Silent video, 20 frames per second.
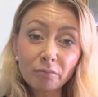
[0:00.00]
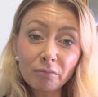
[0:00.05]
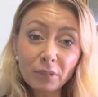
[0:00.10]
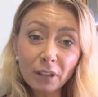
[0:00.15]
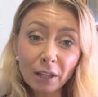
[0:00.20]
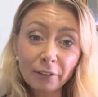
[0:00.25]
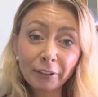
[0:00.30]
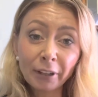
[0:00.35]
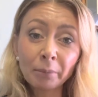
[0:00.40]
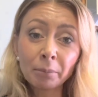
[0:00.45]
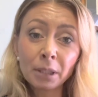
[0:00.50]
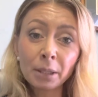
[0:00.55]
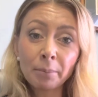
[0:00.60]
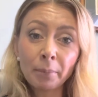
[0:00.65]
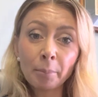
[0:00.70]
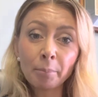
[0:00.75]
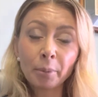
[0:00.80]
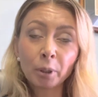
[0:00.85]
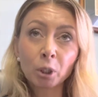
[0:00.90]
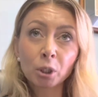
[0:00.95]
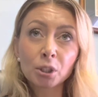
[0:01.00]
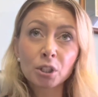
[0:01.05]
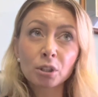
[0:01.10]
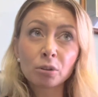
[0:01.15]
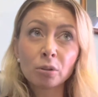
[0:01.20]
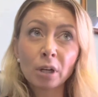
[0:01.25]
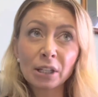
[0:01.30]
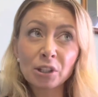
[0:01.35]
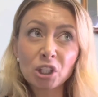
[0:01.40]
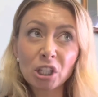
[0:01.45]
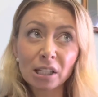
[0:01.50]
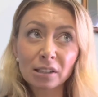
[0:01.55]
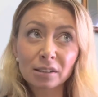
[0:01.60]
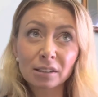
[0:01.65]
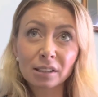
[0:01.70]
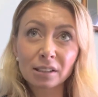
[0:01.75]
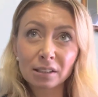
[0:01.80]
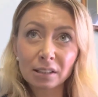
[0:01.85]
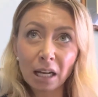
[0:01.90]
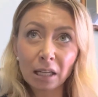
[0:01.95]
family member to adjust
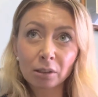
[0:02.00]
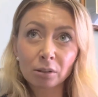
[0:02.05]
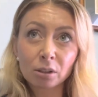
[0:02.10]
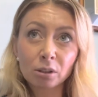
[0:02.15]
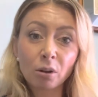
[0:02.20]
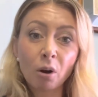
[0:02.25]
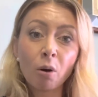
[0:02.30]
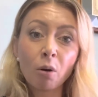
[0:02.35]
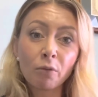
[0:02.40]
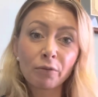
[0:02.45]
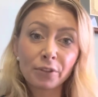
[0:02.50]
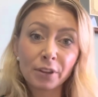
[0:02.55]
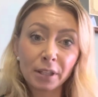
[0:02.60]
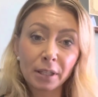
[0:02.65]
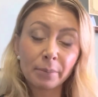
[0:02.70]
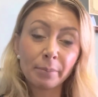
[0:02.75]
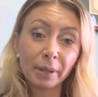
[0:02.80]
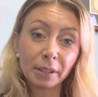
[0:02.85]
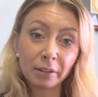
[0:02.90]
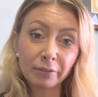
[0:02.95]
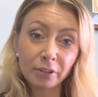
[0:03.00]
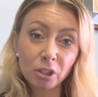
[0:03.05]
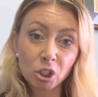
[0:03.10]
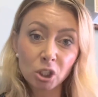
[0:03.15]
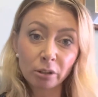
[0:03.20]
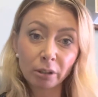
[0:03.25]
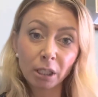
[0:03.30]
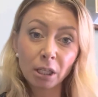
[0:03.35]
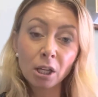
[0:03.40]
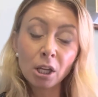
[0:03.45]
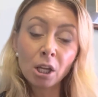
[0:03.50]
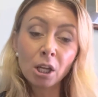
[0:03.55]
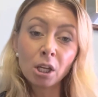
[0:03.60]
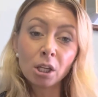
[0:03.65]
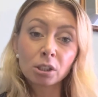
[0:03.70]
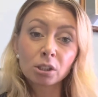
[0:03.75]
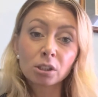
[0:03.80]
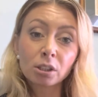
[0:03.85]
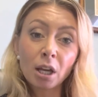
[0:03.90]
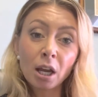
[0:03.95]
the status of the beneficiary.
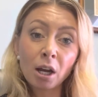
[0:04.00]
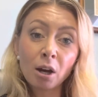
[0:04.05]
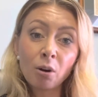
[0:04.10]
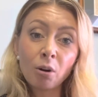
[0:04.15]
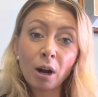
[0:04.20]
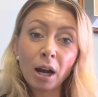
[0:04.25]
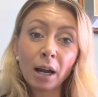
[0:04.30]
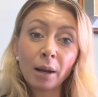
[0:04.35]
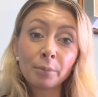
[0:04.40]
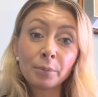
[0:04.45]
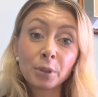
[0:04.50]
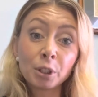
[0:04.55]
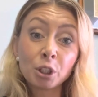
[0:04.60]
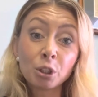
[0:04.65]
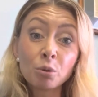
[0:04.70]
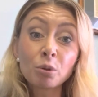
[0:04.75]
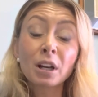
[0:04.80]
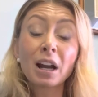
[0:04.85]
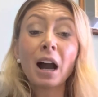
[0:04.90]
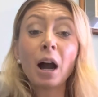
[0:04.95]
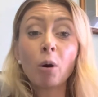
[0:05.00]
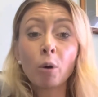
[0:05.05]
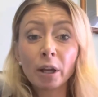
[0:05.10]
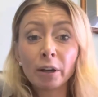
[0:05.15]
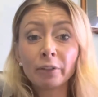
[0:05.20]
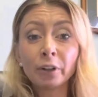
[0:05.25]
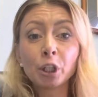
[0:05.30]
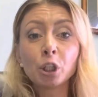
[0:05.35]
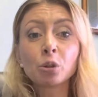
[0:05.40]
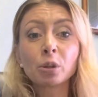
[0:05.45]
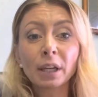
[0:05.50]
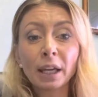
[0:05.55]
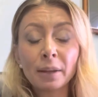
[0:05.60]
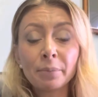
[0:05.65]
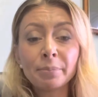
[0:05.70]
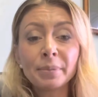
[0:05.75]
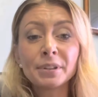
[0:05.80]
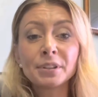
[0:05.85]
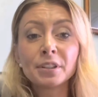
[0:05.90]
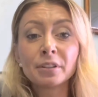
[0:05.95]
So however, you
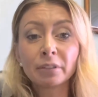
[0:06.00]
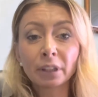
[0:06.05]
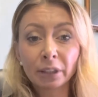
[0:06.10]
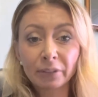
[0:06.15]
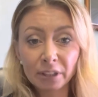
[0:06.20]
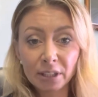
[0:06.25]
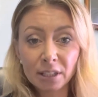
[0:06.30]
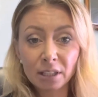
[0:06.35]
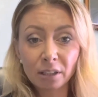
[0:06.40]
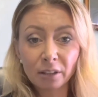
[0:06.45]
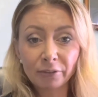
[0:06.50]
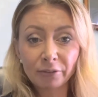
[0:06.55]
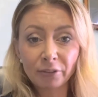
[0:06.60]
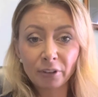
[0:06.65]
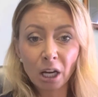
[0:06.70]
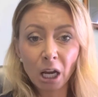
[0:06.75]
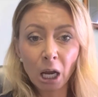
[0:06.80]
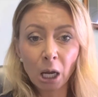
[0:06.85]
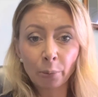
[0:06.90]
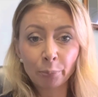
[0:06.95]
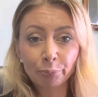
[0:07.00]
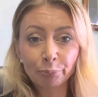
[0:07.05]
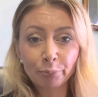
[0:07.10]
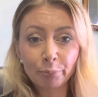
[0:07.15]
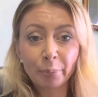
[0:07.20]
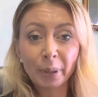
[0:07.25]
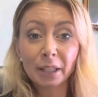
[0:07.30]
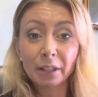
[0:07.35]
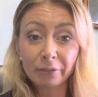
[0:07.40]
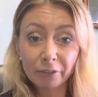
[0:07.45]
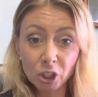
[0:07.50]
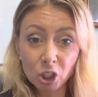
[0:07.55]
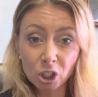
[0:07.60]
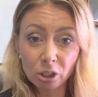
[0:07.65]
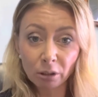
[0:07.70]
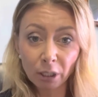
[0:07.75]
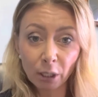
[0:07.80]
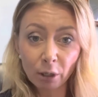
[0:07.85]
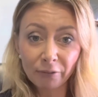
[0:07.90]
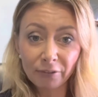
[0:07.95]
can be derivative
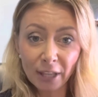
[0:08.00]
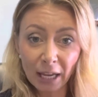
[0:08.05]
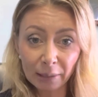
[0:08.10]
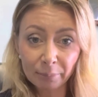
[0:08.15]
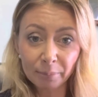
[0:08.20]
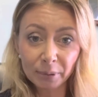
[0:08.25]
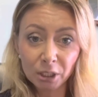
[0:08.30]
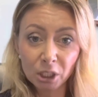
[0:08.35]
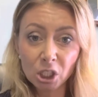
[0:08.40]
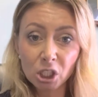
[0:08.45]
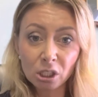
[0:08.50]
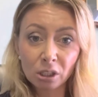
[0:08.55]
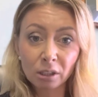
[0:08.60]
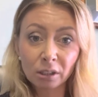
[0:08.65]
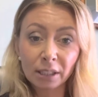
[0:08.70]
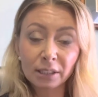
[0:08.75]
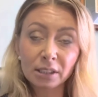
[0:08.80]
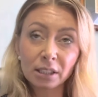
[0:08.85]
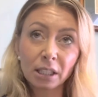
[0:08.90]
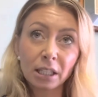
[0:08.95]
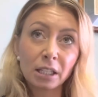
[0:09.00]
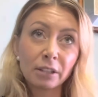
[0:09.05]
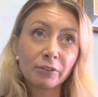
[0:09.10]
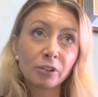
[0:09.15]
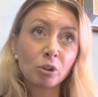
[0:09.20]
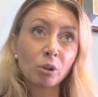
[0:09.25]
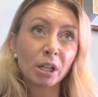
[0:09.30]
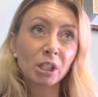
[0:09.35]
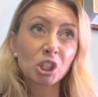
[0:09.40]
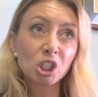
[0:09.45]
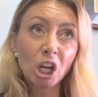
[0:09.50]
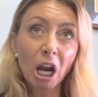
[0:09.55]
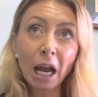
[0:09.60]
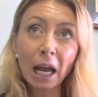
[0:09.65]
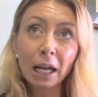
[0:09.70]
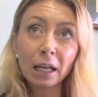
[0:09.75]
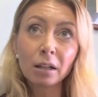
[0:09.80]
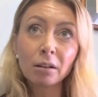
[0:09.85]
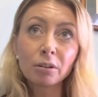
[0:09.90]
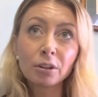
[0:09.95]
beneficiary of that petitioner. Let's say if you are a
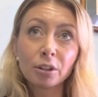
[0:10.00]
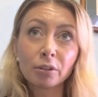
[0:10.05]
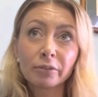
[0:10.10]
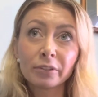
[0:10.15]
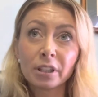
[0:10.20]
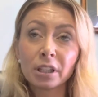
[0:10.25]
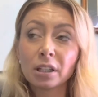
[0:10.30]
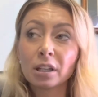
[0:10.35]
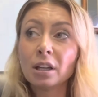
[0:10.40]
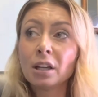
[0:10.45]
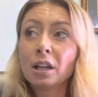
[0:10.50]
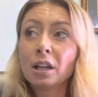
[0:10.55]
child of the